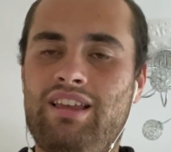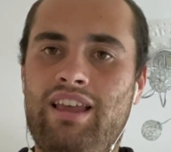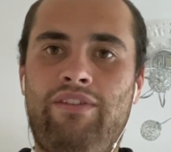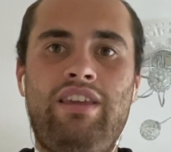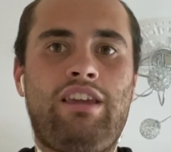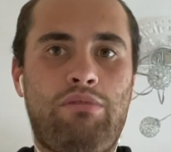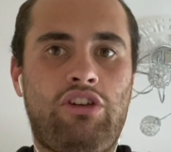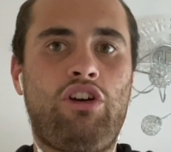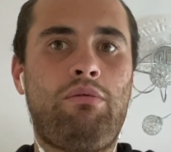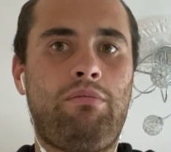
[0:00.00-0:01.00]
if he could
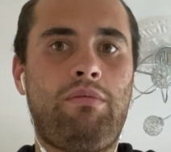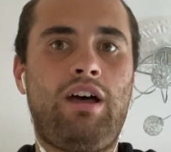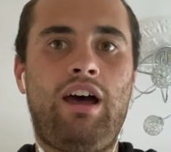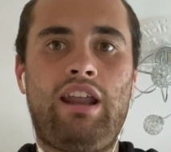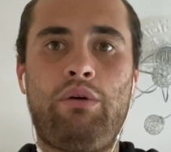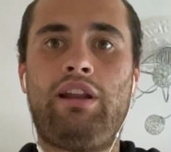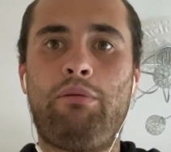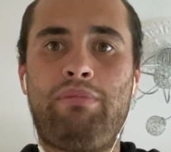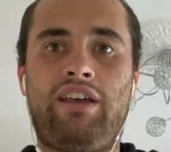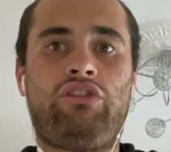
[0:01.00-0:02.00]
become an
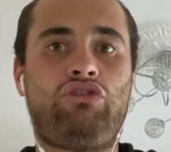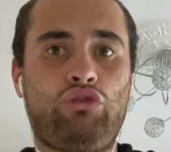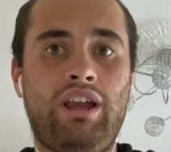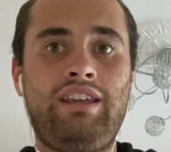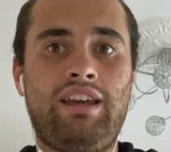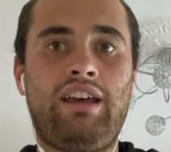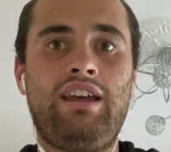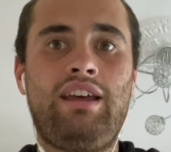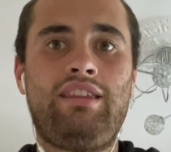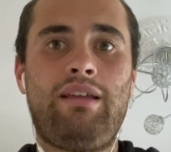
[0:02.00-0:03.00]
out-and-out better striker
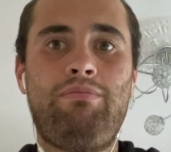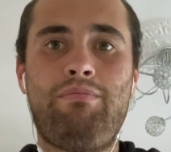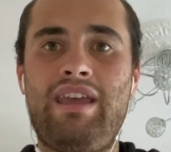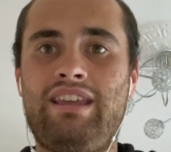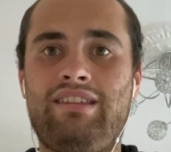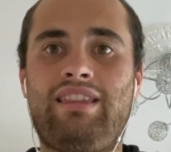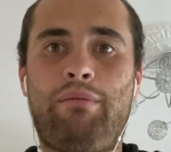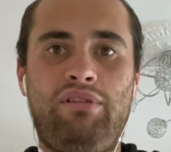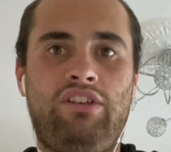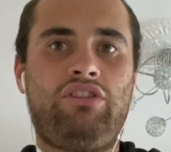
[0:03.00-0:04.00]
and make that
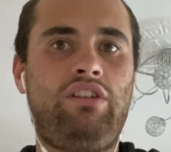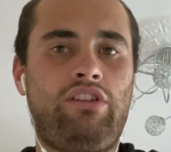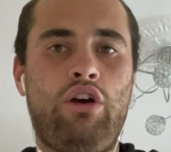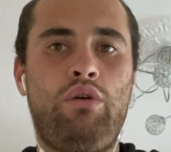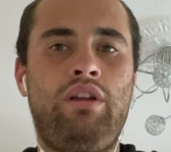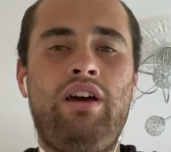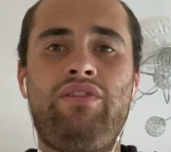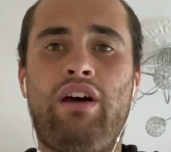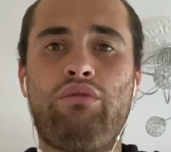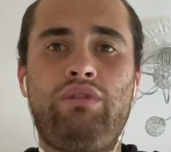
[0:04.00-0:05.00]
position his own,
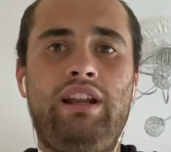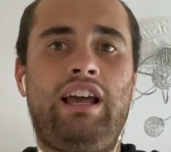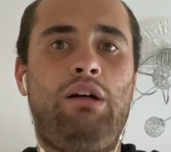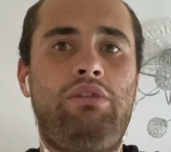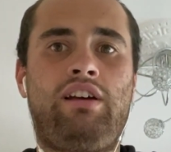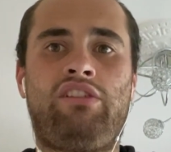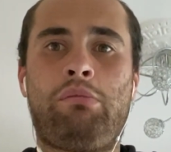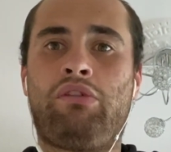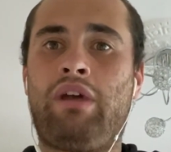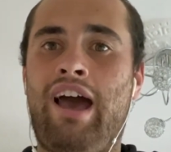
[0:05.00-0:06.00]
that would really help Newcastle,
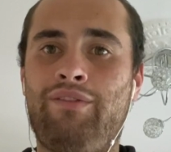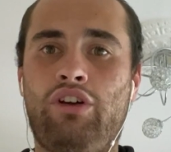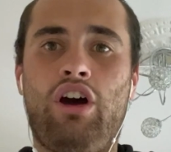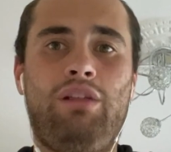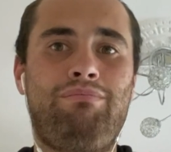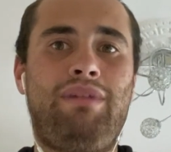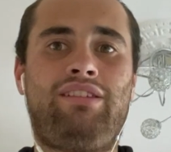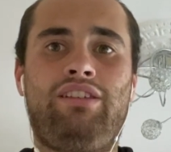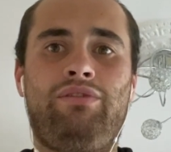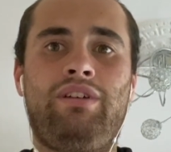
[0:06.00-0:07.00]
because we haven't got a
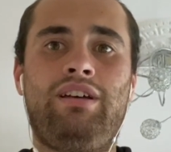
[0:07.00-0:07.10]
massive,